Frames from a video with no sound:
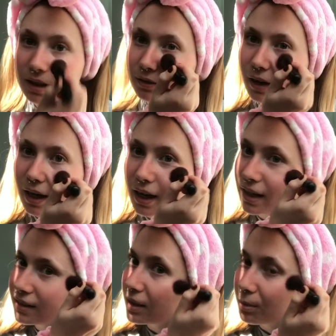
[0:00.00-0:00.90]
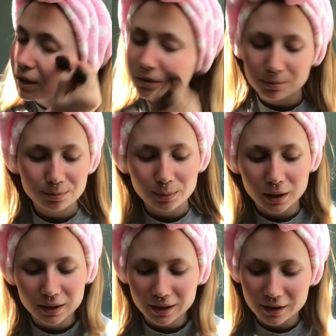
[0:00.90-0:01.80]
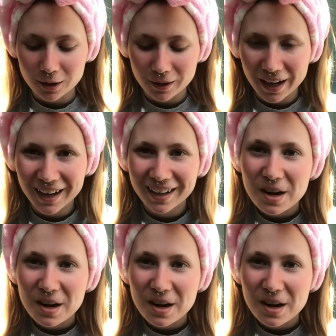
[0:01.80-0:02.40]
if I had a sunburn, but it's okay.